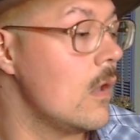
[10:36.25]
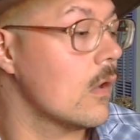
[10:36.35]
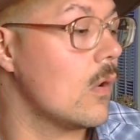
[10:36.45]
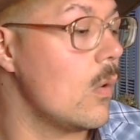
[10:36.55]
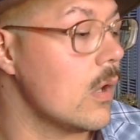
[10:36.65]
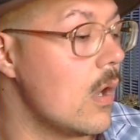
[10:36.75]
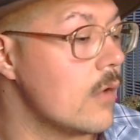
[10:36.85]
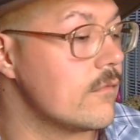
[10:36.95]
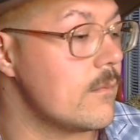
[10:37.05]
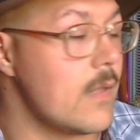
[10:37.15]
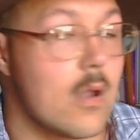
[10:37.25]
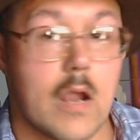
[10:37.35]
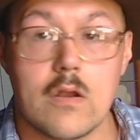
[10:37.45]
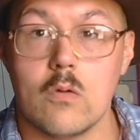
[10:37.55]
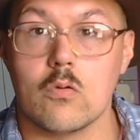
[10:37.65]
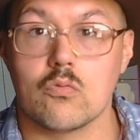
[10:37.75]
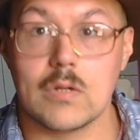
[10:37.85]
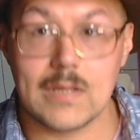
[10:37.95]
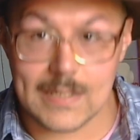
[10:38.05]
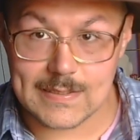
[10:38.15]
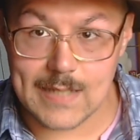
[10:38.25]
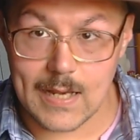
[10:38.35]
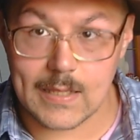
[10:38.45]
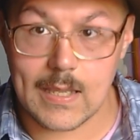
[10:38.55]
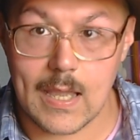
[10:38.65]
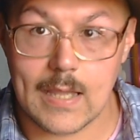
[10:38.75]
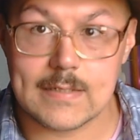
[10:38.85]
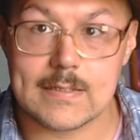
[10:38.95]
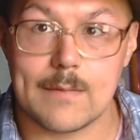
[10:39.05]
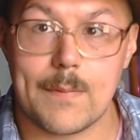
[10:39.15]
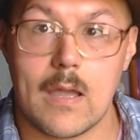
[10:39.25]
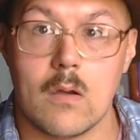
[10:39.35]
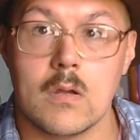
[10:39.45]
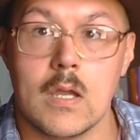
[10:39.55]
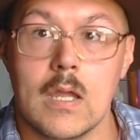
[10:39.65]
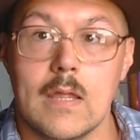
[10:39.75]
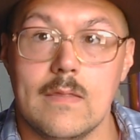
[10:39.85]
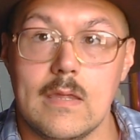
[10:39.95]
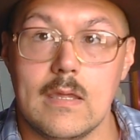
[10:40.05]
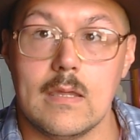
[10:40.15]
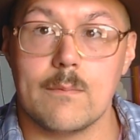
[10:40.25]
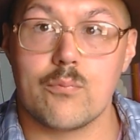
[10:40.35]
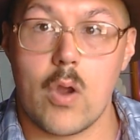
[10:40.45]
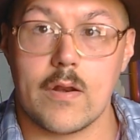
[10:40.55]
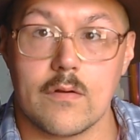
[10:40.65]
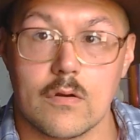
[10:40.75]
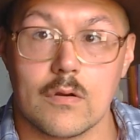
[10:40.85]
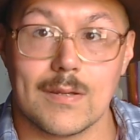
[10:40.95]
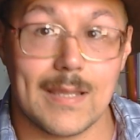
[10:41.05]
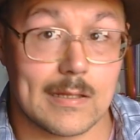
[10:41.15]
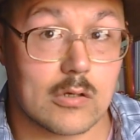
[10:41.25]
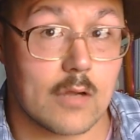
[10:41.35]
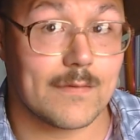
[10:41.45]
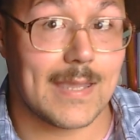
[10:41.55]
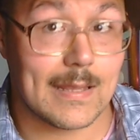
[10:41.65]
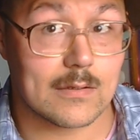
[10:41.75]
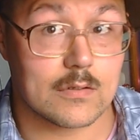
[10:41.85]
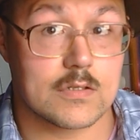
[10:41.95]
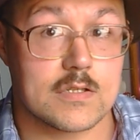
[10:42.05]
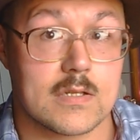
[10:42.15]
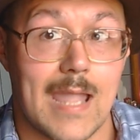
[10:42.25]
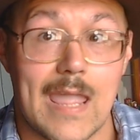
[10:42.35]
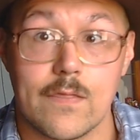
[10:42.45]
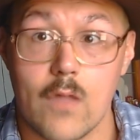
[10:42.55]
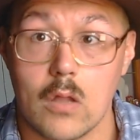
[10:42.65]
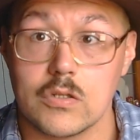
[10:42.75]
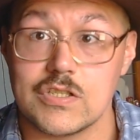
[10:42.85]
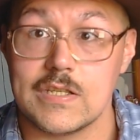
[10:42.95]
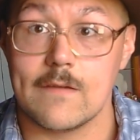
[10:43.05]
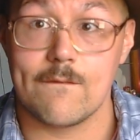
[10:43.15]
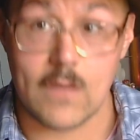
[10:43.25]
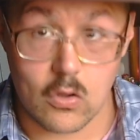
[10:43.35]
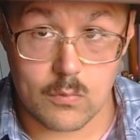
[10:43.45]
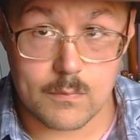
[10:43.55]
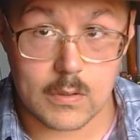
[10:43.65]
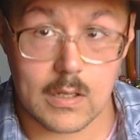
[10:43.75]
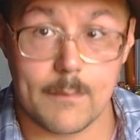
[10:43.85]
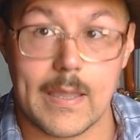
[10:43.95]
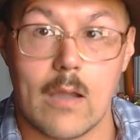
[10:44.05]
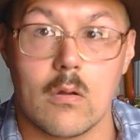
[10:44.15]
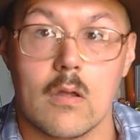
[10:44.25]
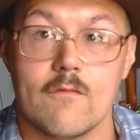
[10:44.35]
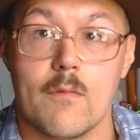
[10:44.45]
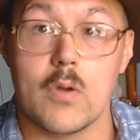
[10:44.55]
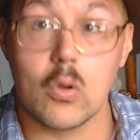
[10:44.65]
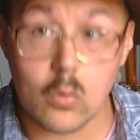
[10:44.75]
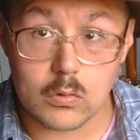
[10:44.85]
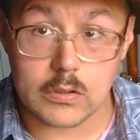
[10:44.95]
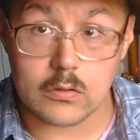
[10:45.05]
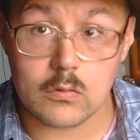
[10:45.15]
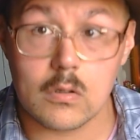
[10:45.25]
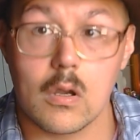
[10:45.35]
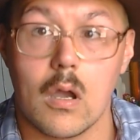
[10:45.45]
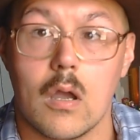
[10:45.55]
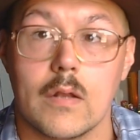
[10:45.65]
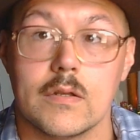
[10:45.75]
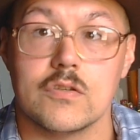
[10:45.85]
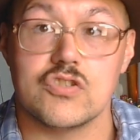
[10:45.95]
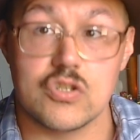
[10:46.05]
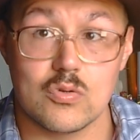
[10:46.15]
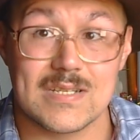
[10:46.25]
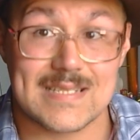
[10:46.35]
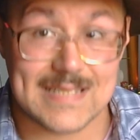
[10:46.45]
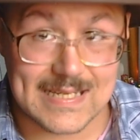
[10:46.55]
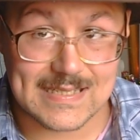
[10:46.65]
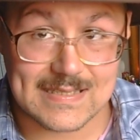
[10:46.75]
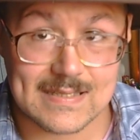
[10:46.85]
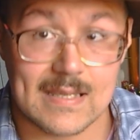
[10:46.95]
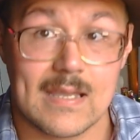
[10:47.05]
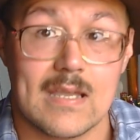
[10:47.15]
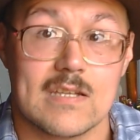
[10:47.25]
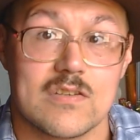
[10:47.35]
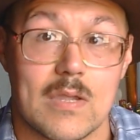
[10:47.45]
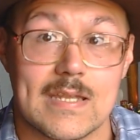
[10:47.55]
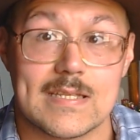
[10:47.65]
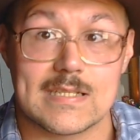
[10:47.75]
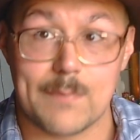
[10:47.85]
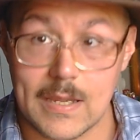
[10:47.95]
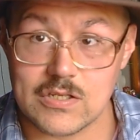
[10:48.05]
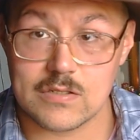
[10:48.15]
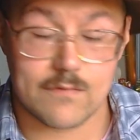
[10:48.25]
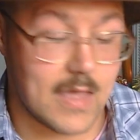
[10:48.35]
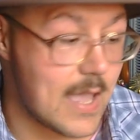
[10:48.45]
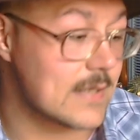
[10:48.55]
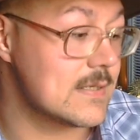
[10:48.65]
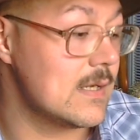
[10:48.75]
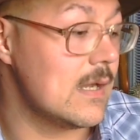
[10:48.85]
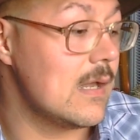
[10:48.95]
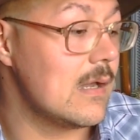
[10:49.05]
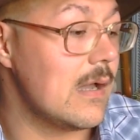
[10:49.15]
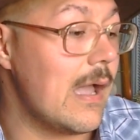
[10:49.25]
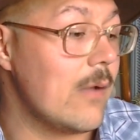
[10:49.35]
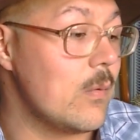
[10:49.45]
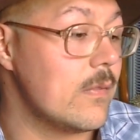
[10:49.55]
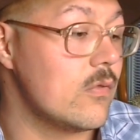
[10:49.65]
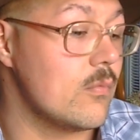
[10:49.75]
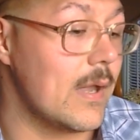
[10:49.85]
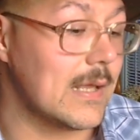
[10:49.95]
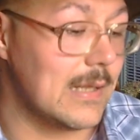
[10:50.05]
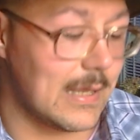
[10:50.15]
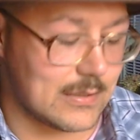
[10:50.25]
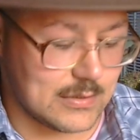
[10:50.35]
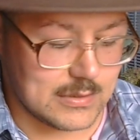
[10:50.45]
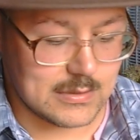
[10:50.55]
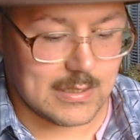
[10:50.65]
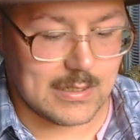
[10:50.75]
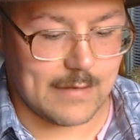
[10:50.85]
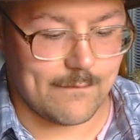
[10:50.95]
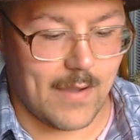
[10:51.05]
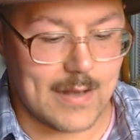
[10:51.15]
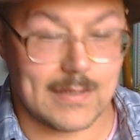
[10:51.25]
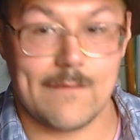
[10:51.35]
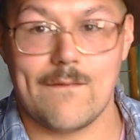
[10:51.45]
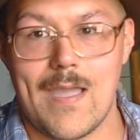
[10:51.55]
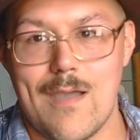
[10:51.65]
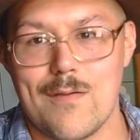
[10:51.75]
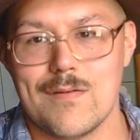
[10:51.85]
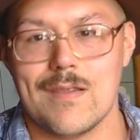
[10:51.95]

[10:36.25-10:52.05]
Going on from there, I know we're really excited, guys, about the Predator Killer of Killers anthology film coming out from Hulu on June 6th. So in anticipation of that, I went through my collection and I finally found